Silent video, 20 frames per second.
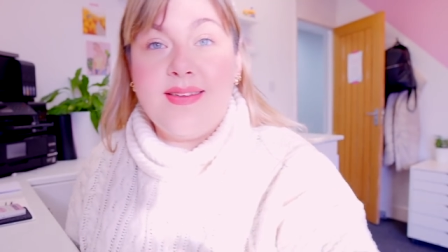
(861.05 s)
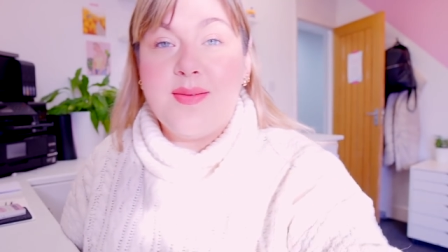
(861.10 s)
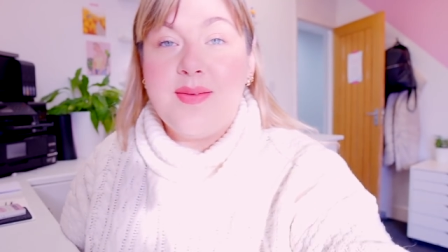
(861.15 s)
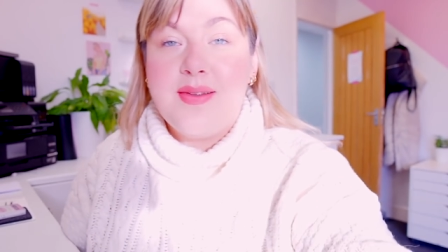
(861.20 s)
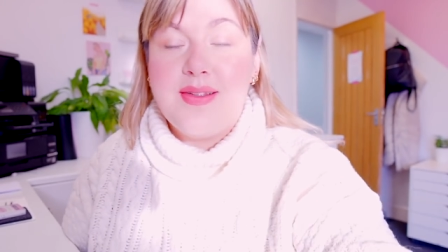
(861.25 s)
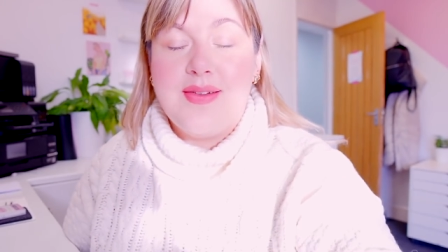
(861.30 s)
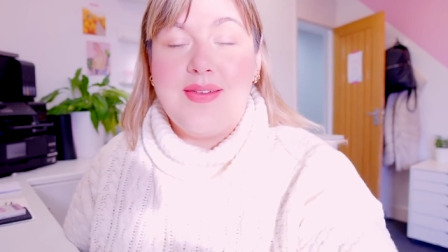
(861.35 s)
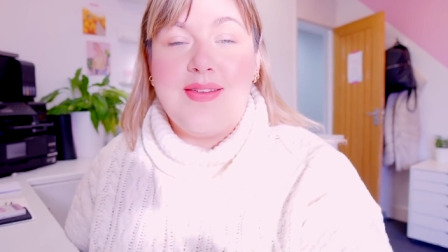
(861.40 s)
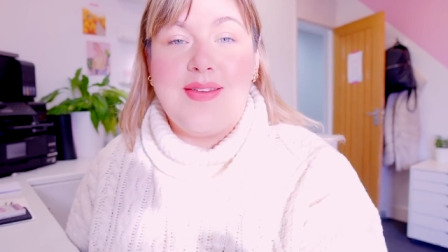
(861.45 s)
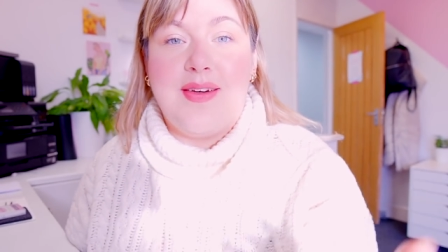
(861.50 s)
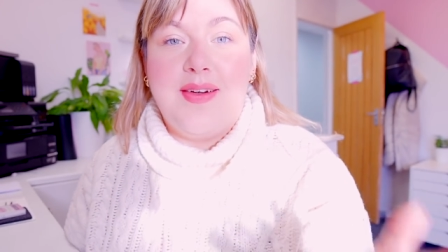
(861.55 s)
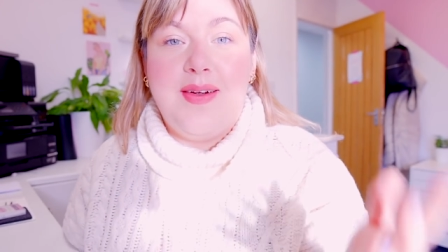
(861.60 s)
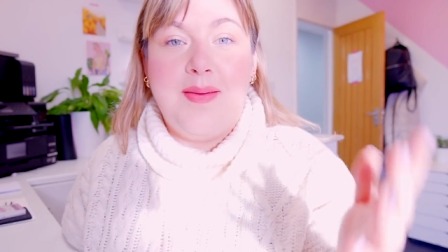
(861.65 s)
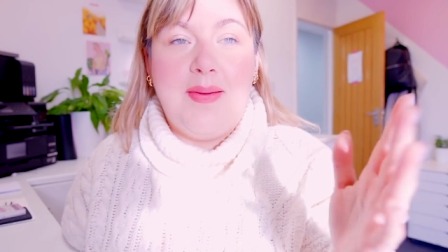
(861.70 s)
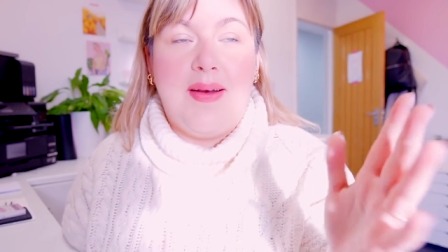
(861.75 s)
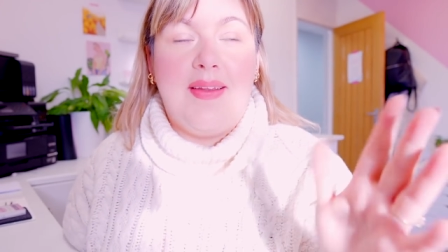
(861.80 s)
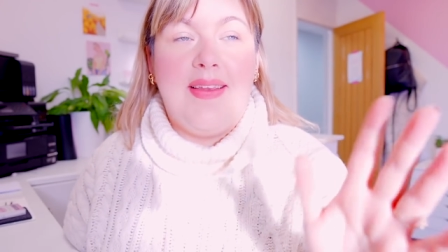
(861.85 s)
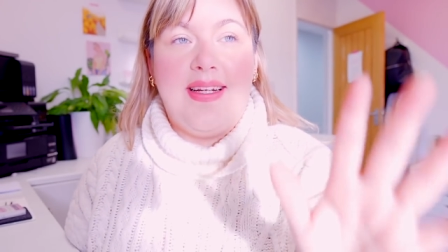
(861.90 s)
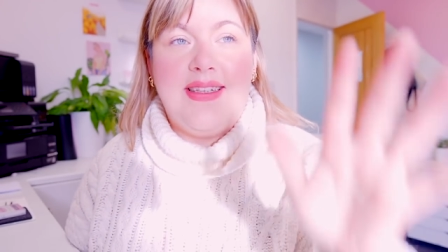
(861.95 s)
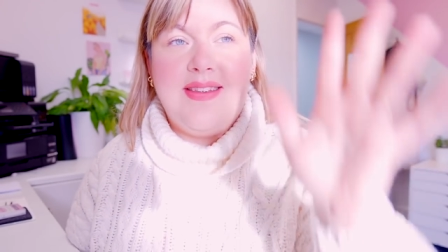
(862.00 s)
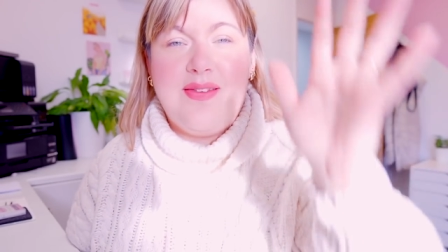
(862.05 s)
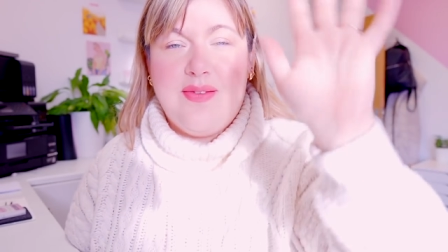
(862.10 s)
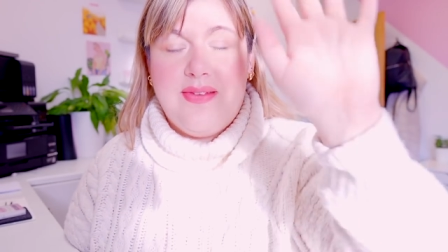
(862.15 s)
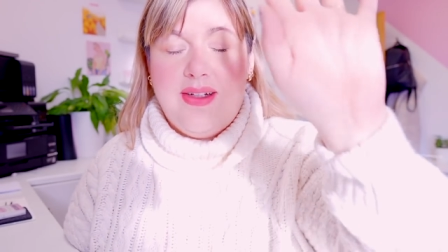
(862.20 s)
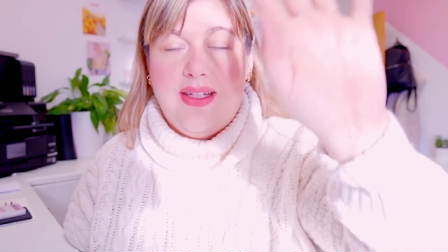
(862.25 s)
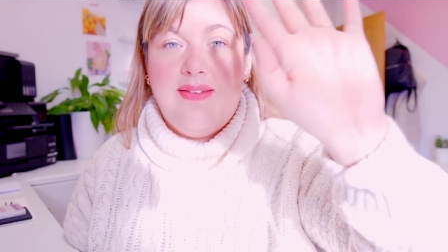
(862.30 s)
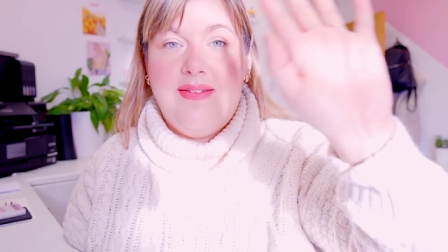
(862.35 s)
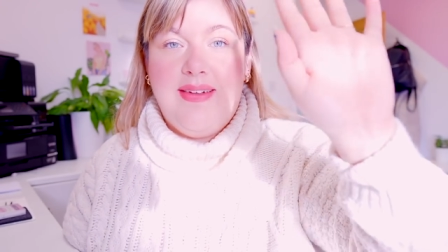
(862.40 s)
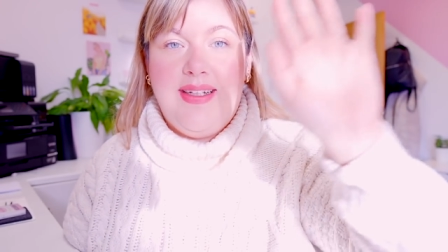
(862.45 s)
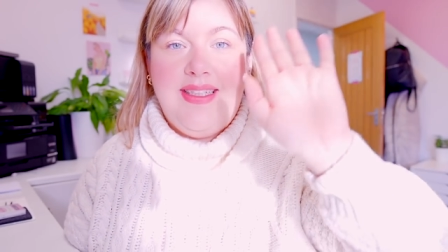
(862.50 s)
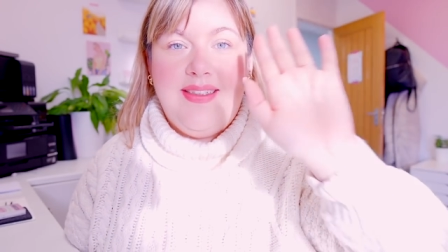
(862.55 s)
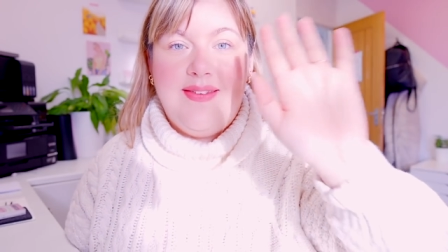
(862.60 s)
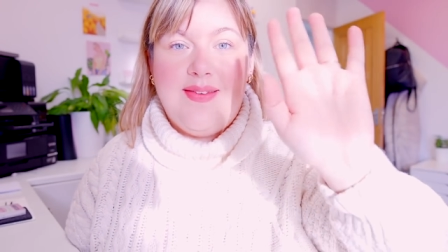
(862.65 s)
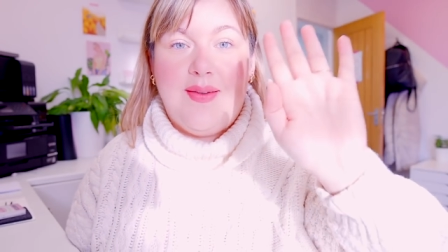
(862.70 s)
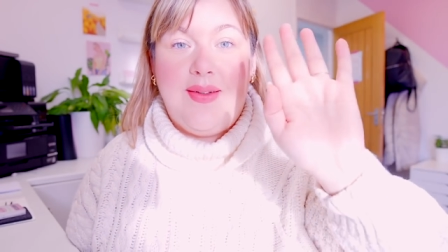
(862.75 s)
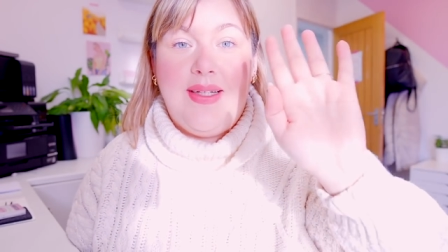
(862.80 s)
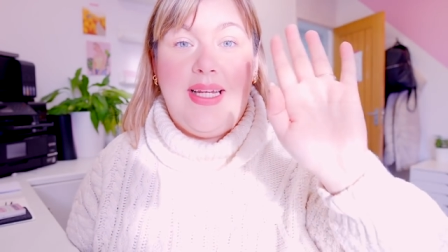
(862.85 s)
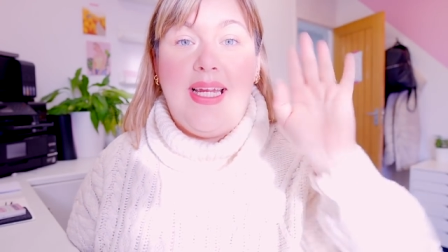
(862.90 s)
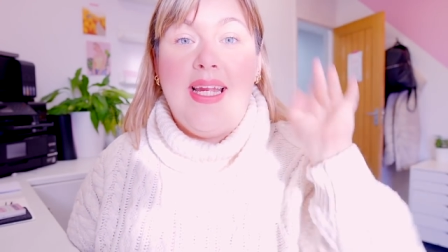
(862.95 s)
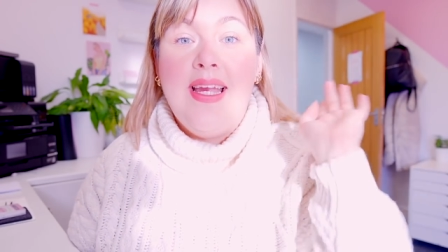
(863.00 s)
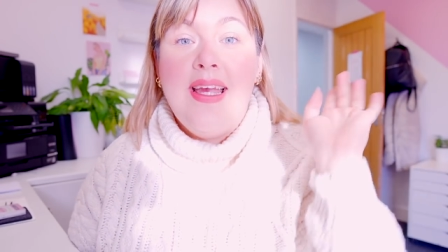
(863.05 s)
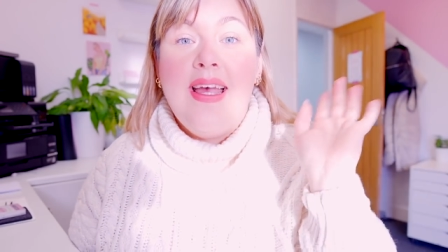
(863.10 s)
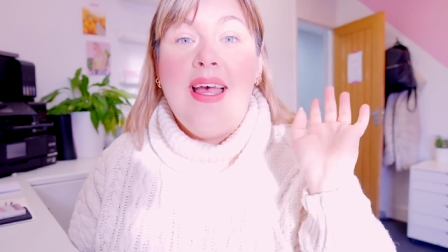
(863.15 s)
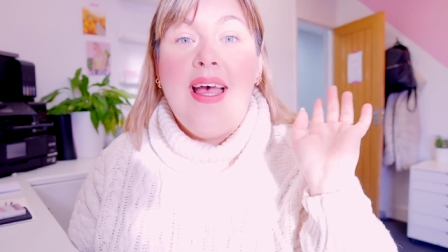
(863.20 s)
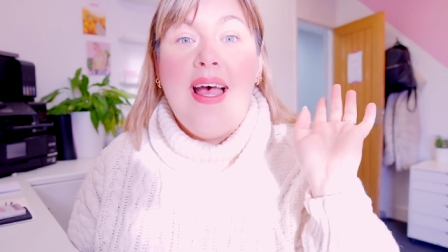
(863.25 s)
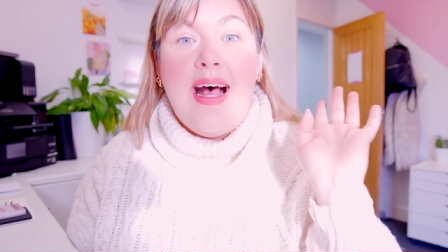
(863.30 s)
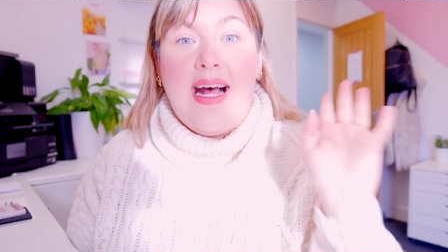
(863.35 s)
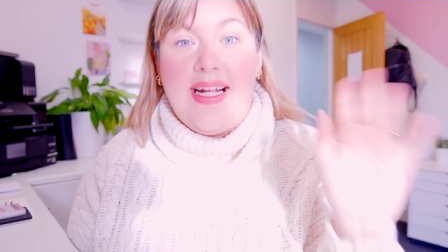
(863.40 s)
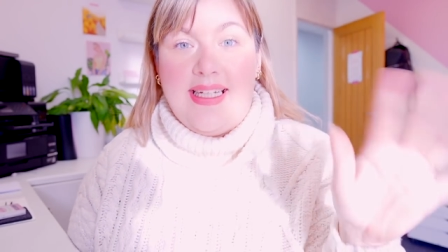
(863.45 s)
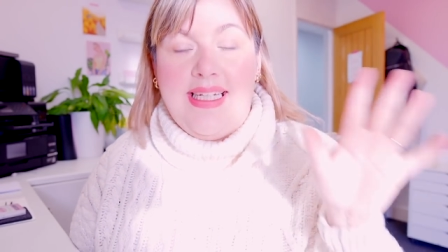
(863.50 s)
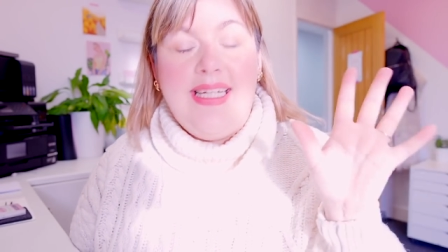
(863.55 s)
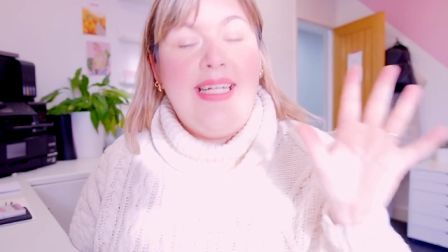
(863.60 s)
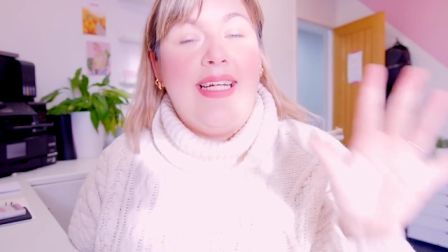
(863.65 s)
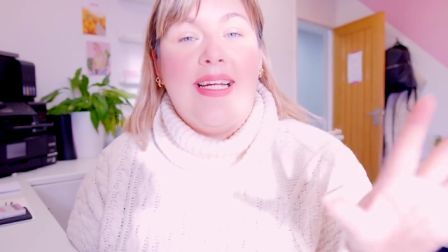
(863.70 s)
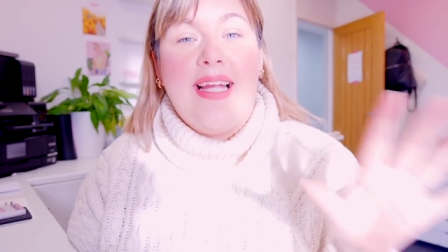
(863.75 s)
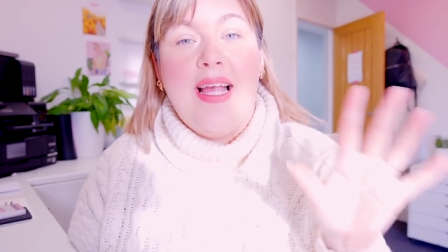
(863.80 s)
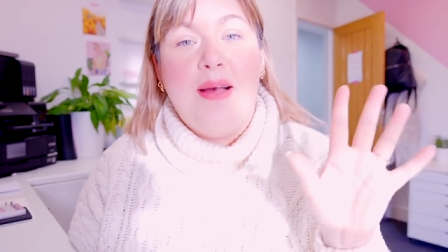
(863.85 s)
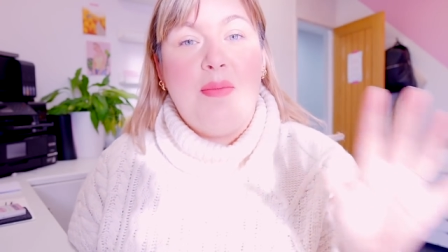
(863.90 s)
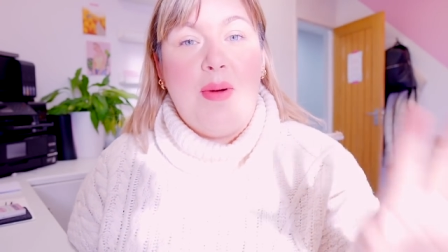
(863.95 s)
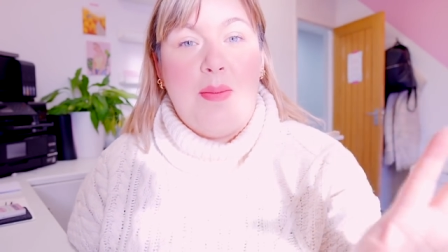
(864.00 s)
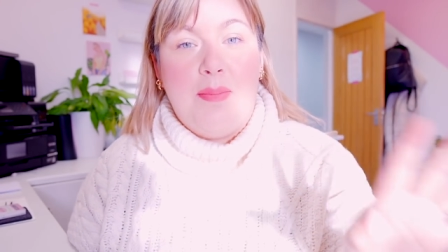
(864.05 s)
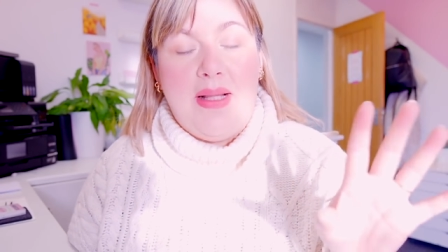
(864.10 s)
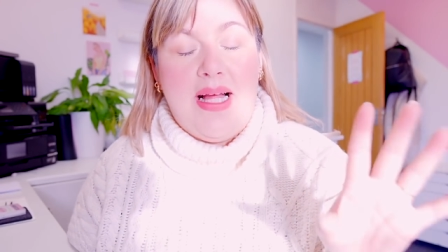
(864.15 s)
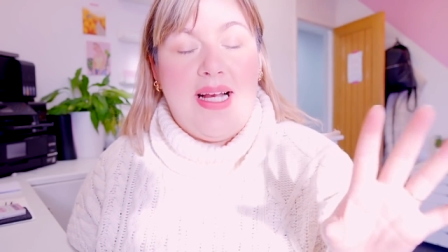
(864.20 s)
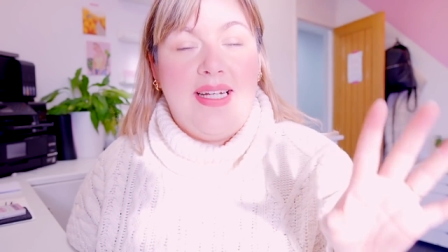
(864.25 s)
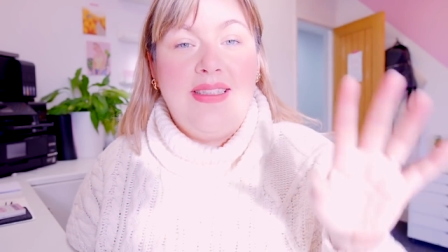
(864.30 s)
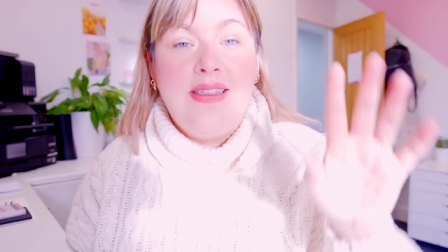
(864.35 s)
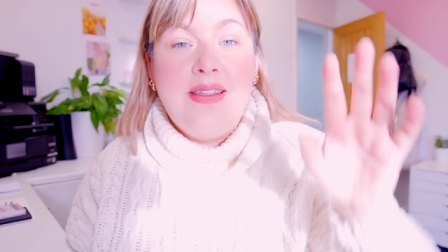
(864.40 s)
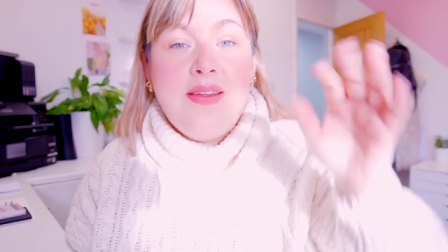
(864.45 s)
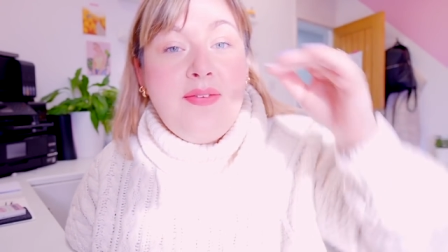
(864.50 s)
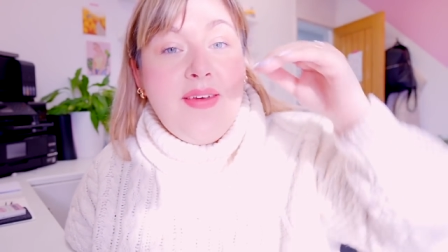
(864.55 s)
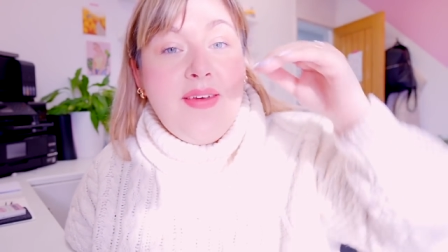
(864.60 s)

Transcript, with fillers: I'm so sorry about that. It's really, really sunny. I need to get my blinds